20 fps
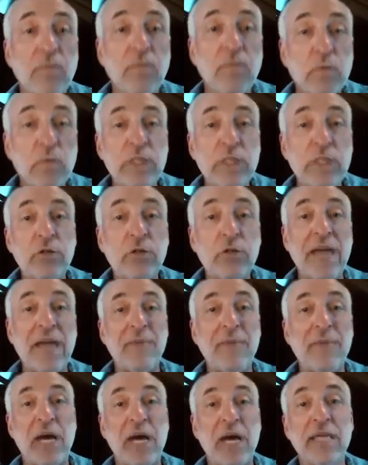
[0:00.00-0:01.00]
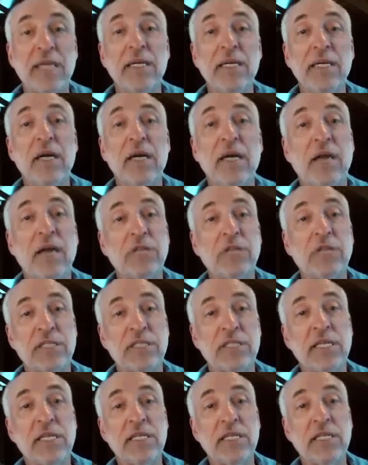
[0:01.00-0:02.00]
And we do that by
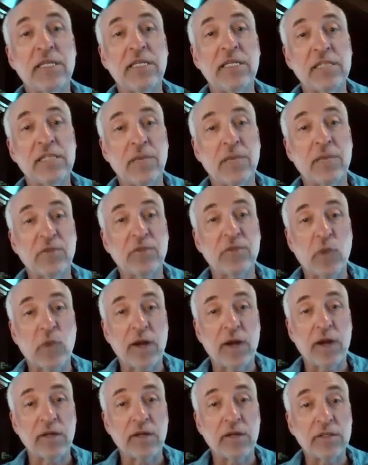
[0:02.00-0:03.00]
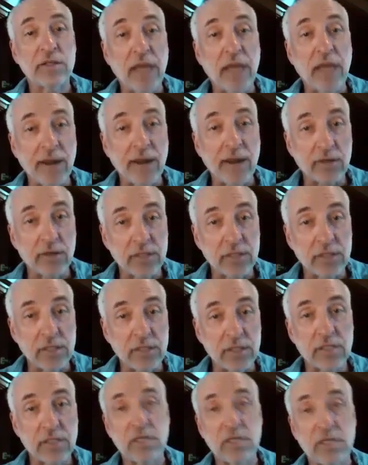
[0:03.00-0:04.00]
adjusting the sum of squares
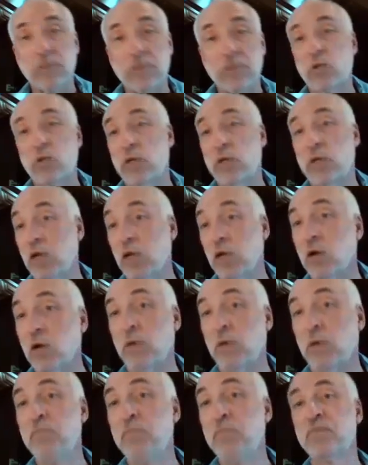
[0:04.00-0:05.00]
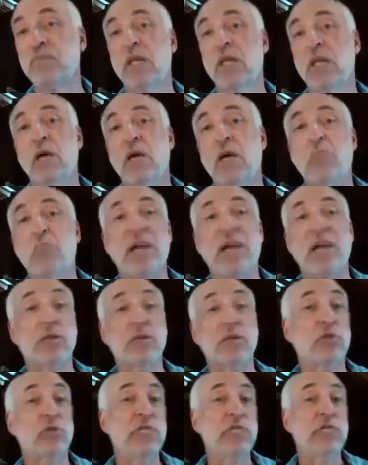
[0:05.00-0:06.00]
errors and the sum of square total
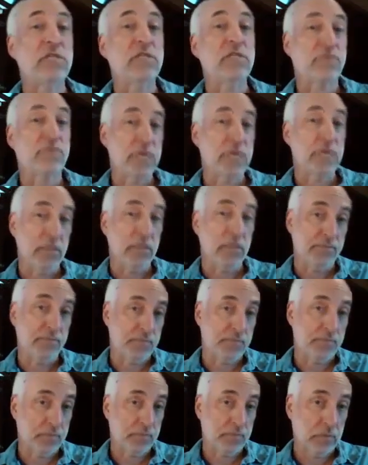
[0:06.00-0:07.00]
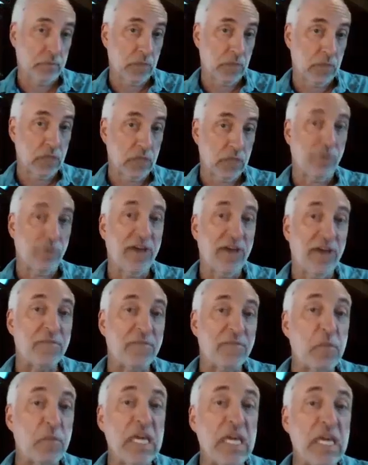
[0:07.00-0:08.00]
by their degrees of freedom. So
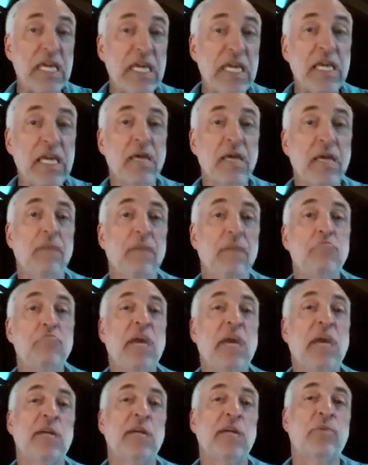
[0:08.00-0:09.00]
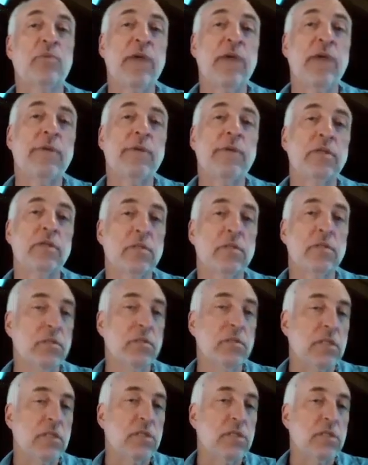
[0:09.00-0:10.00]
if I have P model
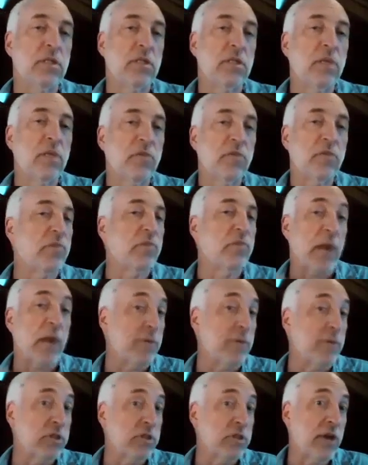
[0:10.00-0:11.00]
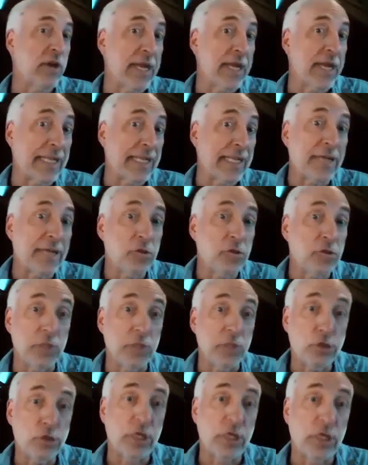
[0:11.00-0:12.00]
parameters that I
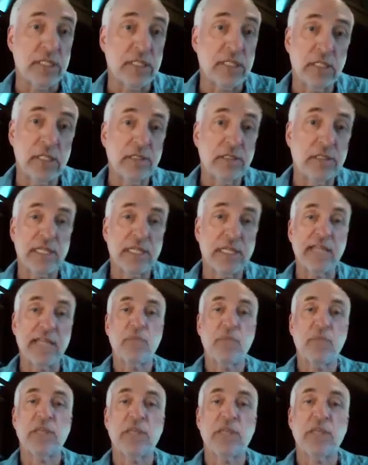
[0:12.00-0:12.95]
allow to adjust to